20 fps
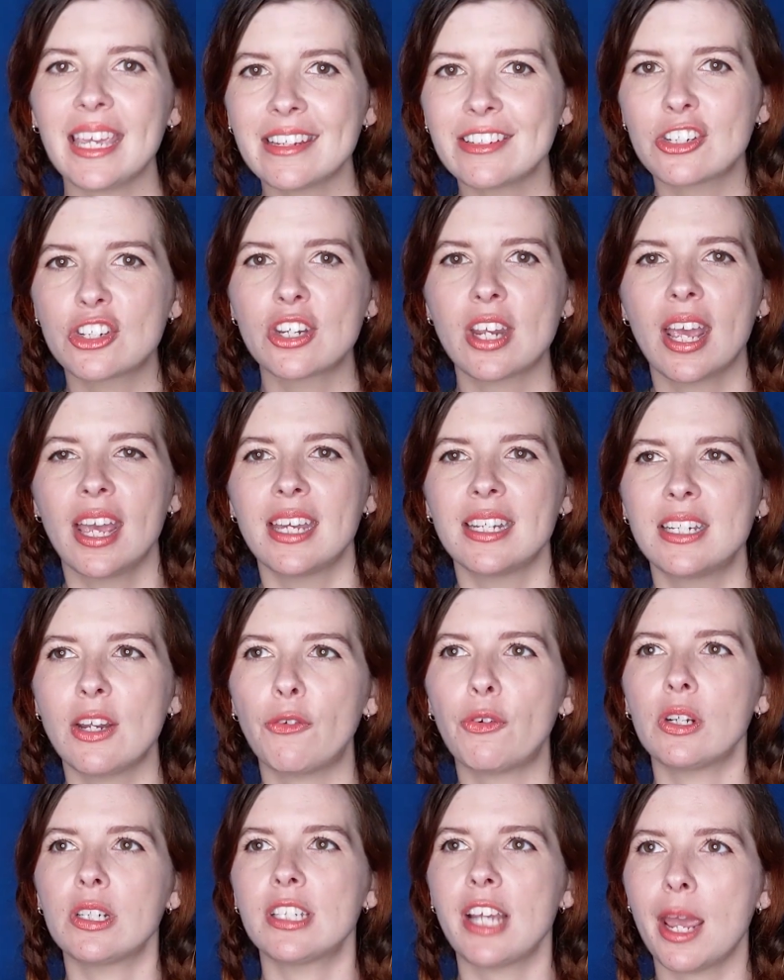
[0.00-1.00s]
each
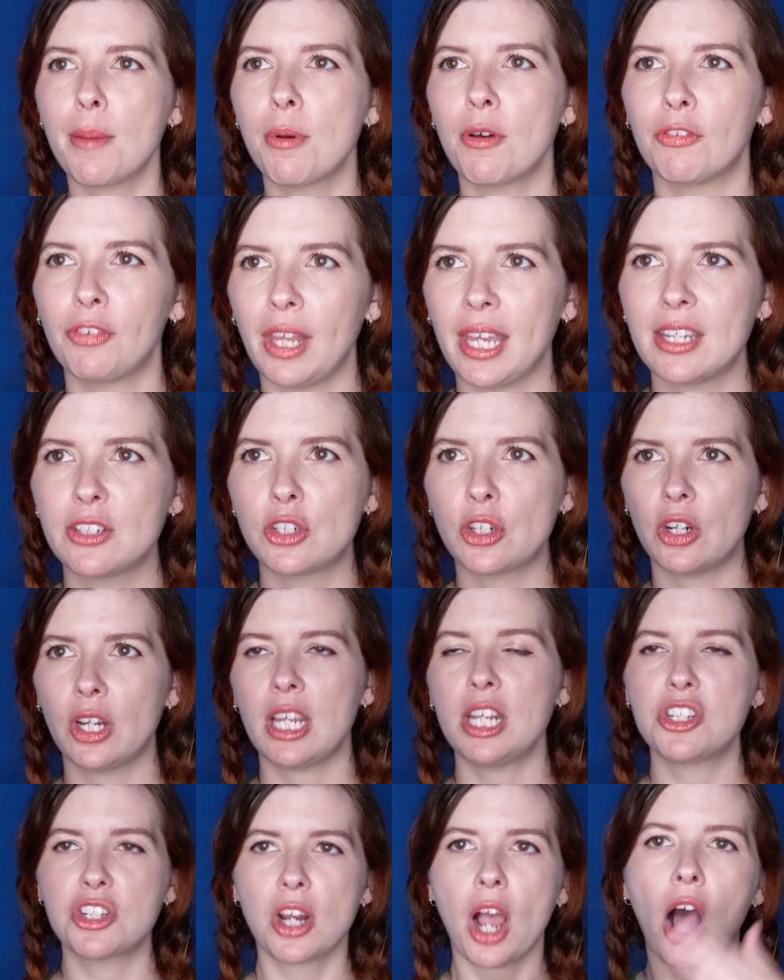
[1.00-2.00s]
different type of lantern.
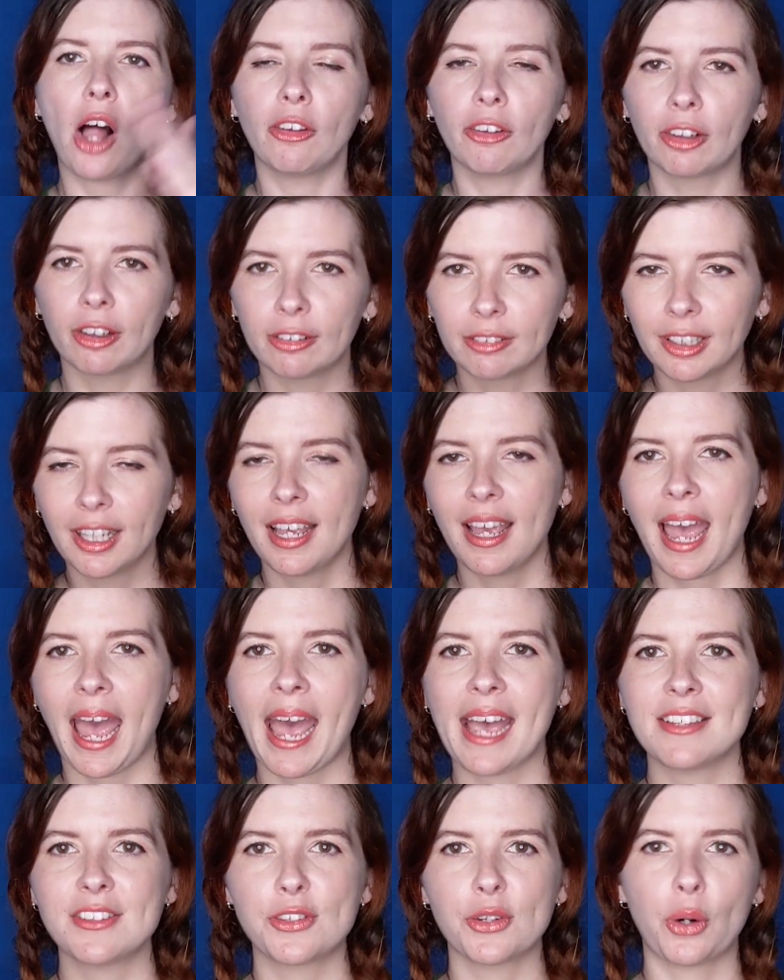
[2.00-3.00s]
Each color
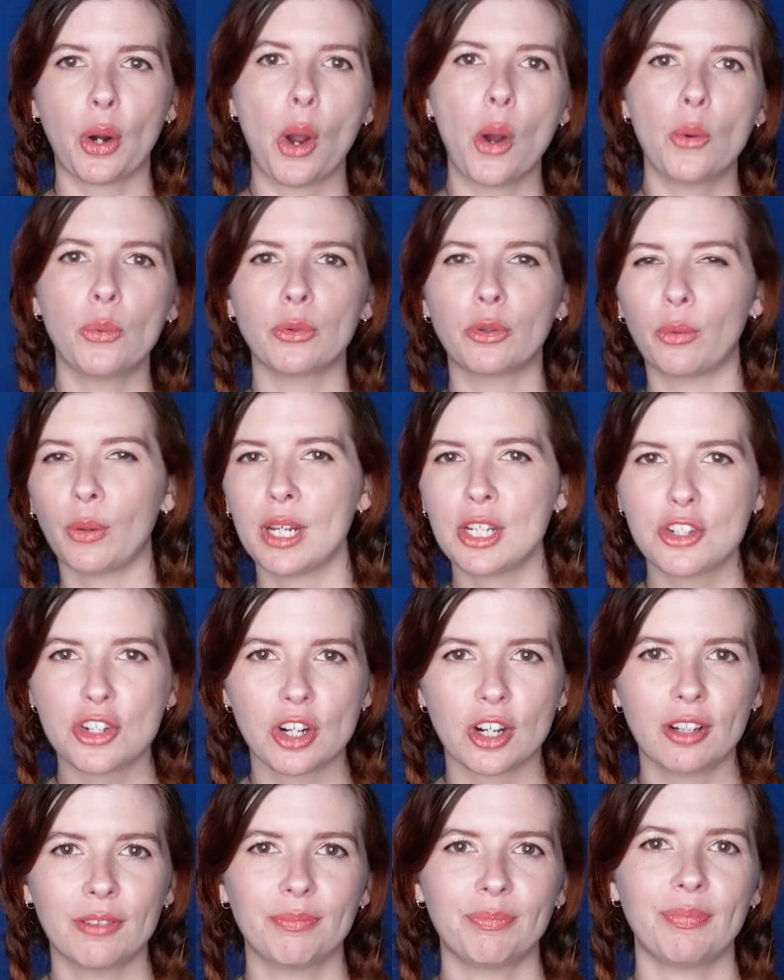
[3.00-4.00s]
has their own
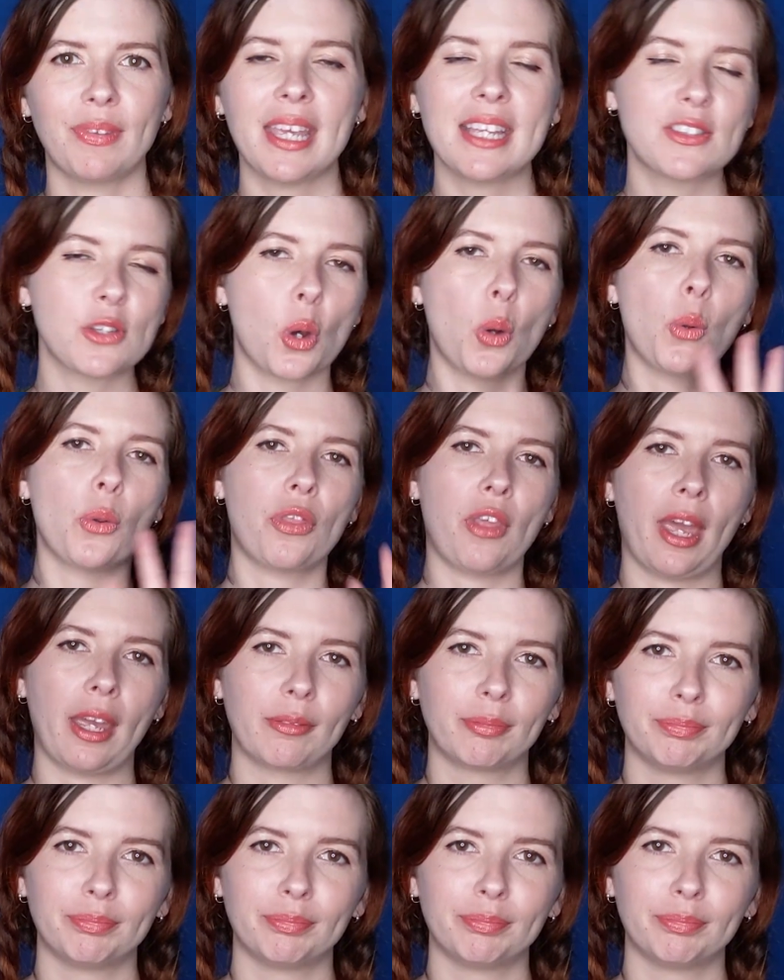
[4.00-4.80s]
creature. It's a whole thing.